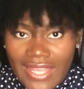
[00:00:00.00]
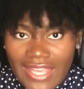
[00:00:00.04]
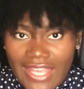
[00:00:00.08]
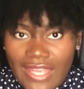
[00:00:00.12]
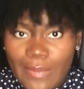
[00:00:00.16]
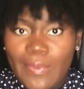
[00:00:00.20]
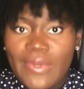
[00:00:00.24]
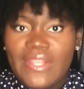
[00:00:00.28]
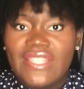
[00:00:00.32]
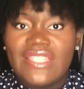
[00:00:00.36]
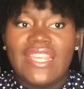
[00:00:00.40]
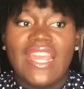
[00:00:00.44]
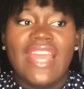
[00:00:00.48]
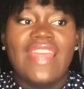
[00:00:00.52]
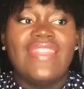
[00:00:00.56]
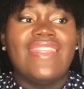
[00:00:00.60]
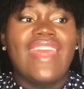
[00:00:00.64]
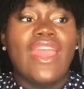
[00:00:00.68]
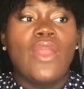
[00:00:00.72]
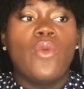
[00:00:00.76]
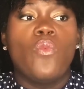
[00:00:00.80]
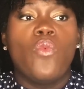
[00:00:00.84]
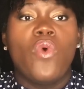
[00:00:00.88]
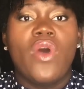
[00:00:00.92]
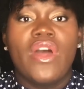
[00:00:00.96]
to keep us in.
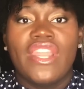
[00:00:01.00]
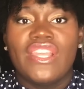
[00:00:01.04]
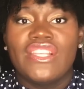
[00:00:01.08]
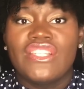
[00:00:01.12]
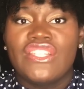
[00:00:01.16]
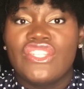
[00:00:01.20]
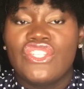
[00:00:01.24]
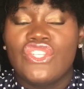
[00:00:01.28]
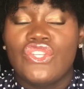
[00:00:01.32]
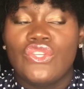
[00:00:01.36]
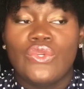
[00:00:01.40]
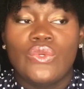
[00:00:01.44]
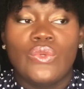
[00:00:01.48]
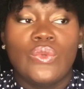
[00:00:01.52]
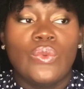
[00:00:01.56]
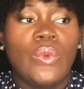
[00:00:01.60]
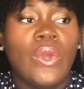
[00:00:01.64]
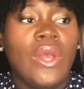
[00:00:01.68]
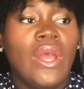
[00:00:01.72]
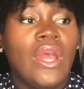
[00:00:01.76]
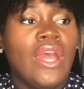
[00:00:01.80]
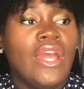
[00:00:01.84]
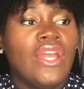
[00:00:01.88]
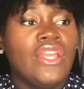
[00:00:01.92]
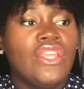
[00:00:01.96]
They want us to,
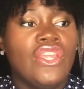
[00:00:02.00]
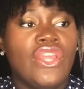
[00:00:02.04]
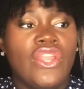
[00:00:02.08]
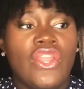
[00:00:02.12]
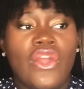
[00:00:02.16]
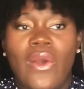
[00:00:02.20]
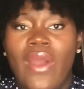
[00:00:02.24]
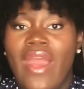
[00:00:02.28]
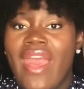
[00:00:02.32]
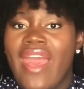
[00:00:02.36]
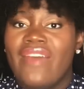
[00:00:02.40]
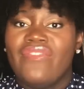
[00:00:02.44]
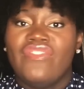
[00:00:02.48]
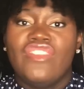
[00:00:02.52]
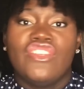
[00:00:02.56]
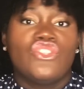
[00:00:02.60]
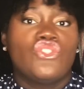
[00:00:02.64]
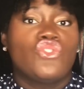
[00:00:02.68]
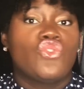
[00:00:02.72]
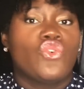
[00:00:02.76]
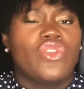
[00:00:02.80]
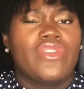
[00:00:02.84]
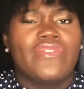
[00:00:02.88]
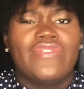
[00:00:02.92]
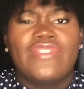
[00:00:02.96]
you know, have
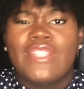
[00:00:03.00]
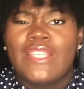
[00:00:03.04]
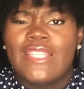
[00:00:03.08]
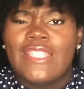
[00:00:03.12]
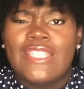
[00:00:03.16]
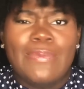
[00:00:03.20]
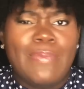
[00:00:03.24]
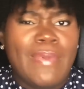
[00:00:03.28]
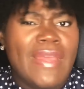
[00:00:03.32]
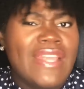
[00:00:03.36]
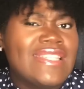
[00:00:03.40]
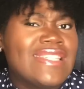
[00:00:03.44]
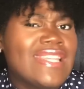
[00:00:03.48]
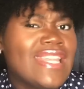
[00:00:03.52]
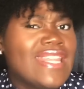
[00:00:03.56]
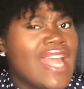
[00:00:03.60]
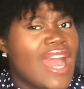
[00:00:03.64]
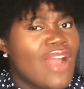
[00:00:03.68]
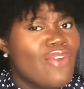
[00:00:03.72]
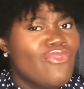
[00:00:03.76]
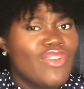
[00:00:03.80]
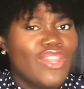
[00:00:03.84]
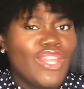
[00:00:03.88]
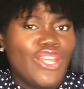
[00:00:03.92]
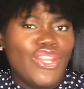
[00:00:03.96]
this sort of suspense and
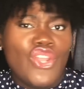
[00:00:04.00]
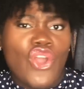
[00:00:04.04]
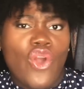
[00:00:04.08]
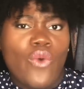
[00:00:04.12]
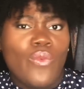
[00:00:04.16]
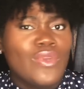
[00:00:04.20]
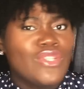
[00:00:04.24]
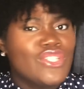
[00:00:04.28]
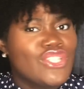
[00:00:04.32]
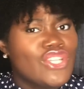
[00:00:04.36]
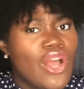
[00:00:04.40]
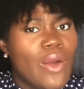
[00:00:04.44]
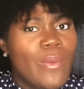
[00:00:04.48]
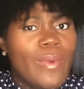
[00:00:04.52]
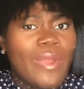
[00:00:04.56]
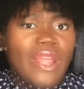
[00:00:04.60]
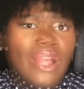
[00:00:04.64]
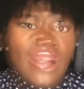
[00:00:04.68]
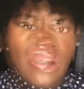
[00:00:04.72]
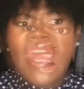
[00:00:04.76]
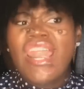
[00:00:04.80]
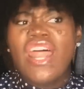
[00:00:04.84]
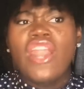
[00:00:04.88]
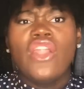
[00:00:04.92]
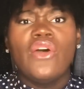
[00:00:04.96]
not really know what's
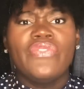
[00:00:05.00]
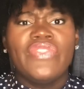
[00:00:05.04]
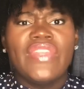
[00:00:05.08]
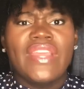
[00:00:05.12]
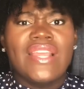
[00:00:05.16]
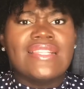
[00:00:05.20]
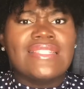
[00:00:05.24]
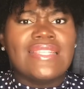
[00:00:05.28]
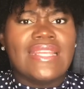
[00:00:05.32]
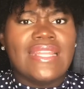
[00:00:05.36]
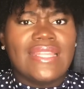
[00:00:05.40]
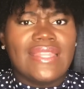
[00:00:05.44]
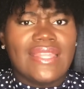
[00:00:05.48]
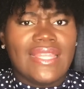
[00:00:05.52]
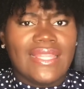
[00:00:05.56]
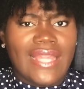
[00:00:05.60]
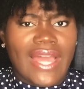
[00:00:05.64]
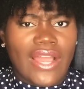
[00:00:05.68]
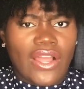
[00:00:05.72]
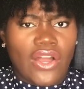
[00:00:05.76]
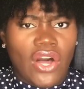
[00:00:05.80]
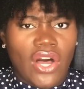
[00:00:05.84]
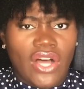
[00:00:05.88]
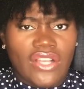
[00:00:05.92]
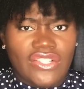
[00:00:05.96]
going on. And I don't think it's anything
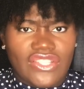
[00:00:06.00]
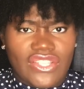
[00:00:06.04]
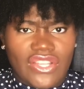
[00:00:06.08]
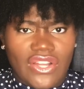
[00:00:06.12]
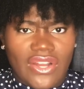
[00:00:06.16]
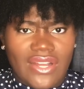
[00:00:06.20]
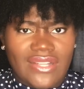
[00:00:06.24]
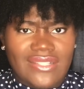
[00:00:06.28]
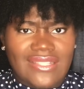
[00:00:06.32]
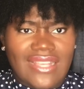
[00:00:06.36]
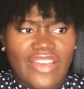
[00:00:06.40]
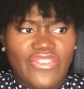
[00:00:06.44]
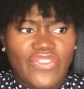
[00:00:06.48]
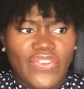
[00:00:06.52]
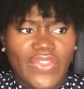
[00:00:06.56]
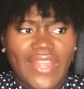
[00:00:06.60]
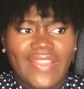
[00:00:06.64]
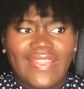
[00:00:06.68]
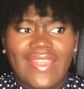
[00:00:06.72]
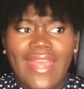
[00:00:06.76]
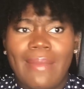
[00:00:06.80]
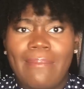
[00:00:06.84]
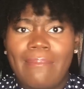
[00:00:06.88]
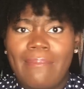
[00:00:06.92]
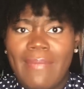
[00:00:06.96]
like All Stars. I feel
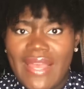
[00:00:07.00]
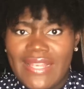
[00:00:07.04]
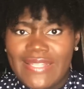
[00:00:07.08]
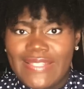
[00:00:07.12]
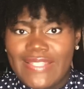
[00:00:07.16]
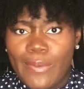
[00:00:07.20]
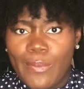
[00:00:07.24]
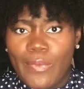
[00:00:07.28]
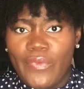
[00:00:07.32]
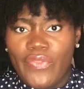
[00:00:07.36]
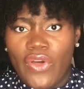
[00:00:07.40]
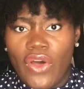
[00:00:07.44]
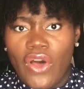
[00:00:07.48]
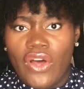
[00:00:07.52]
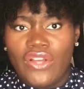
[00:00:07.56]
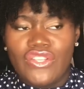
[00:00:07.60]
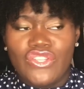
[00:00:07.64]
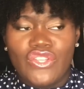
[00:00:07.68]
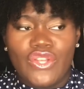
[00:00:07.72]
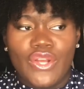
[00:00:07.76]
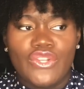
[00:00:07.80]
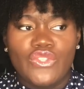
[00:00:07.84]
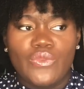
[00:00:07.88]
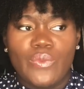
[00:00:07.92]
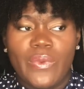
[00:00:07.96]
like they messed up with All
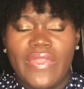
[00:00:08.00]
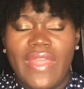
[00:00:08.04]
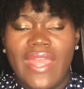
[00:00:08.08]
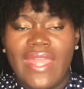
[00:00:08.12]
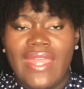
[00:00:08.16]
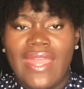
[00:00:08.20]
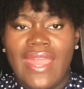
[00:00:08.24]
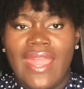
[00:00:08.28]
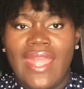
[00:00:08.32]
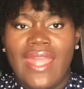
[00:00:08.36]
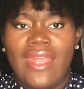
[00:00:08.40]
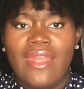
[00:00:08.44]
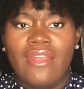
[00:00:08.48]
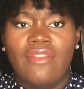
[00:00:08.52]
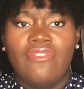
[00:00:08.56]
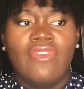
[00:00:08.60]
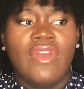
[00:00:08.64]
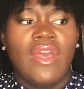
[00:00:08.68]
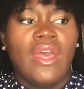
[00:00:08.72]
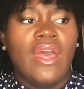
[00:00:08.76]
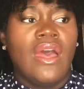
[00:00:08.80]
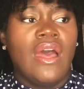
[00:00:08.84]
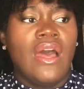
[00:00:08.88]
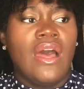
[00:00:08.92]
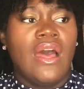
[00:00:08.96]
Stars when they gave